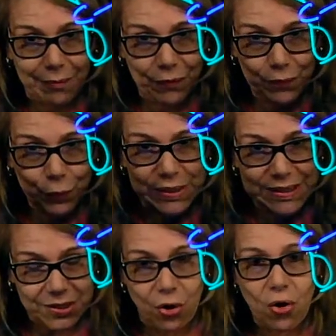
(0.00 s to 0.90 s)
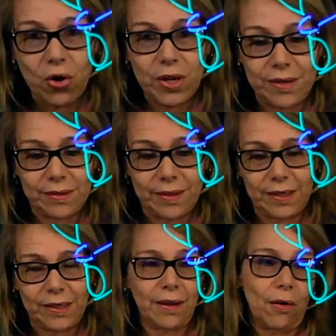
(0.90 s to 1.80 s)
we saw in
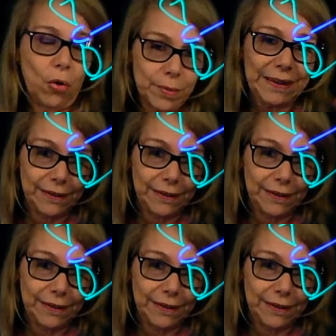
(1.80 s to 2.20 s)
the orbital